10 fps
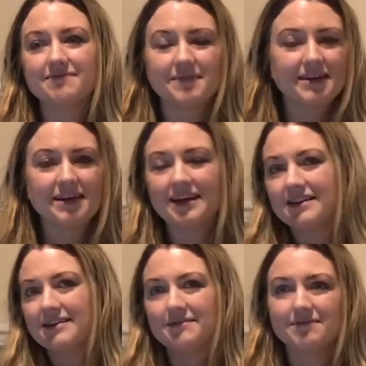hit
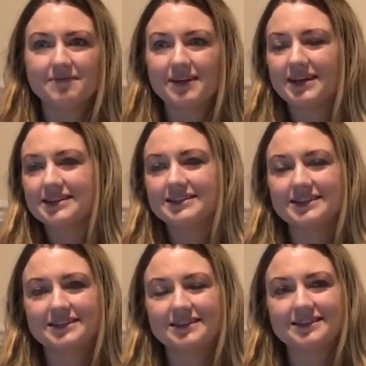them against
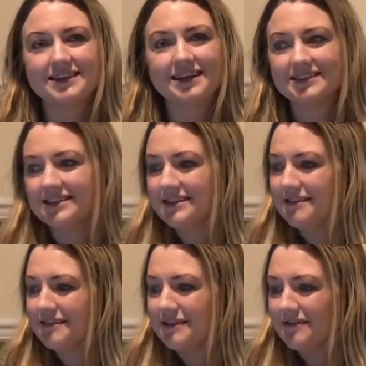each other's eggs until
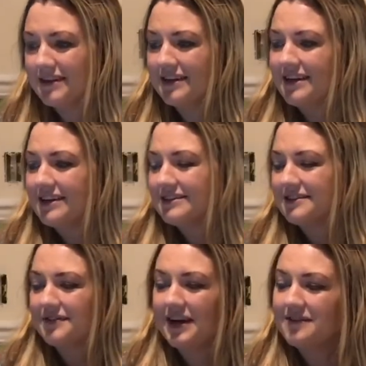only one
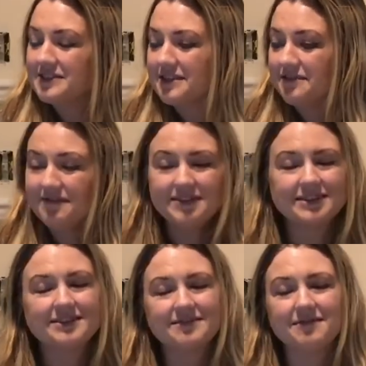survives. So it's
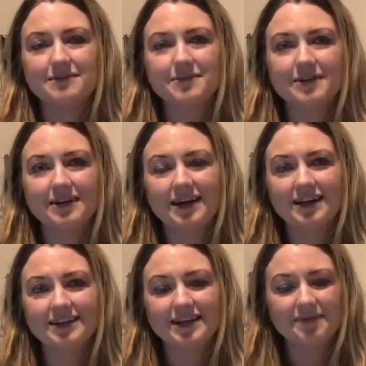just one more
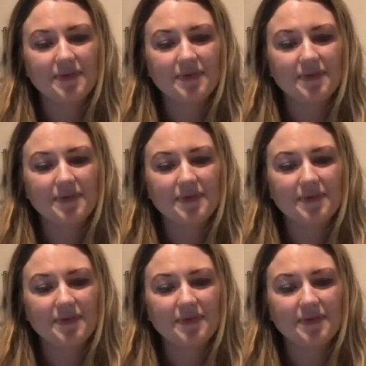idea.